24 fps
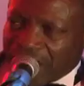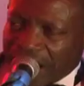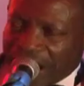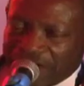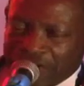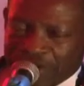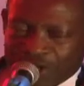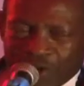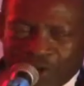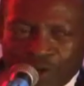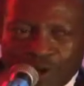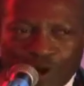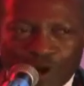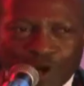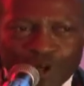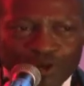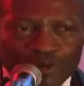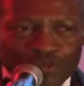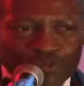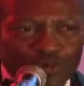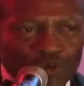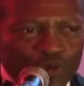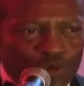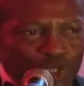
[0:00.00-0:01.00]
I recall,
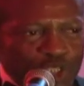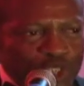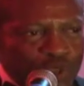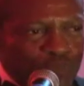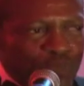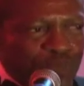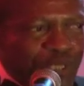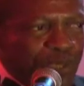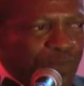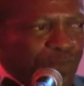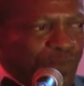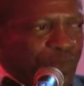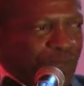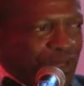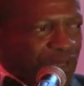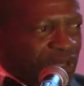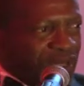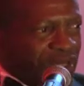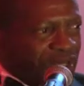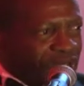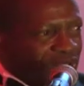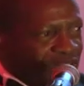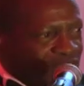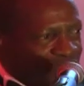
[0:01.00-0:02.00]
of course,
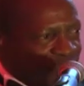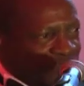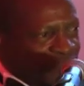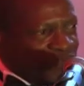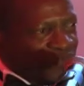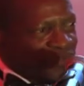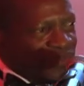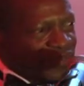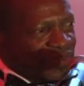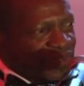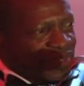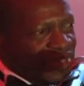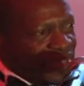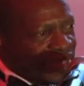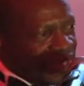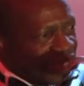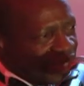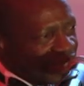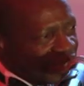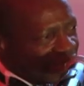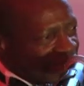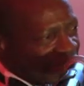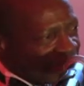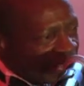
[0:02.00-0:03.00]
people
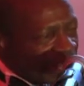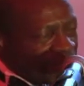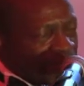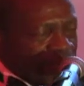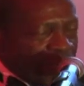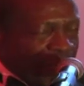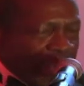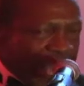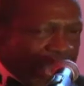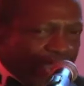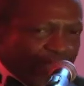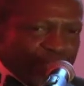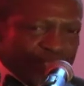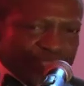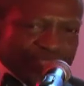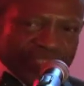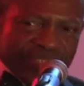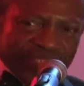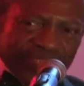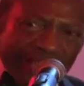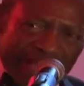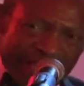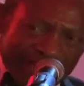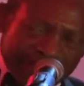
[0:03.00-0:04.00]
like Marcus
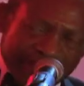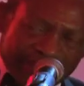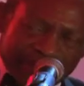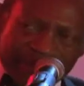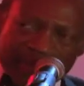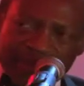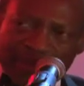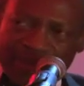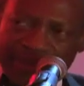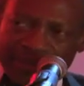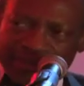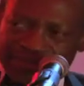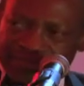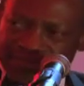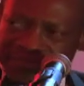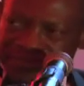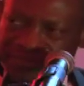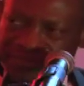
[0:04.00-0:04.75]
Natter,